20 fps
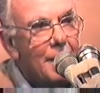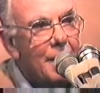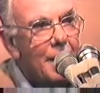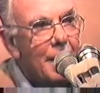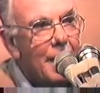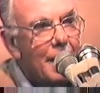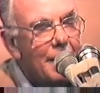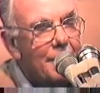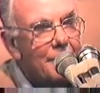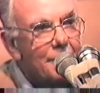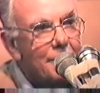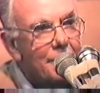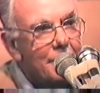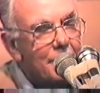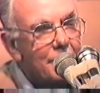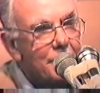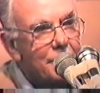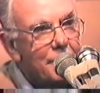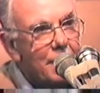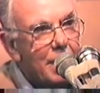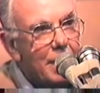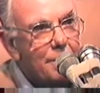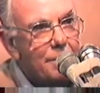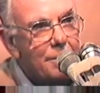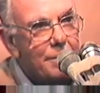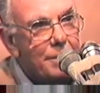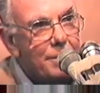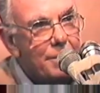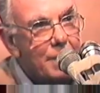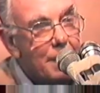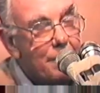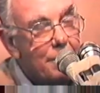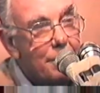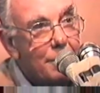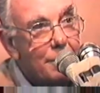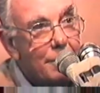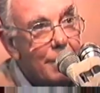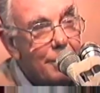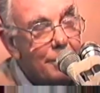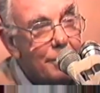and stayed with the chap who
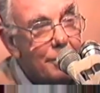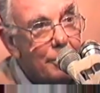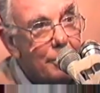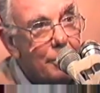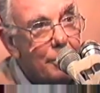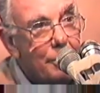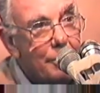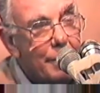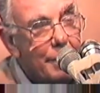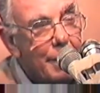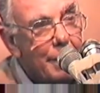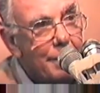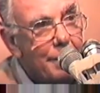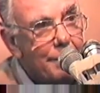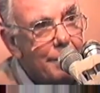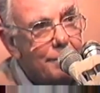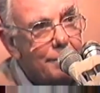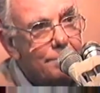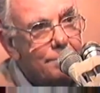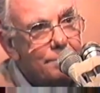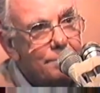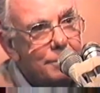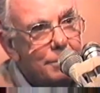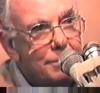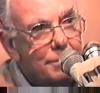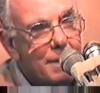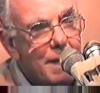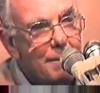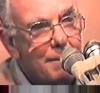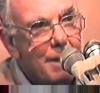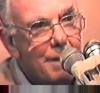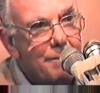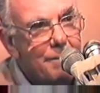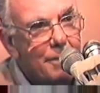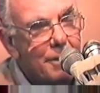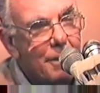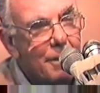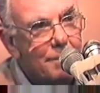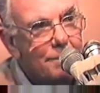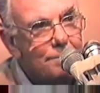runs the northern end of it, whose name I've
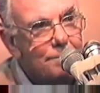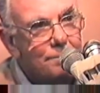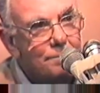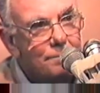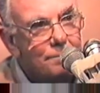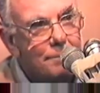forgotten.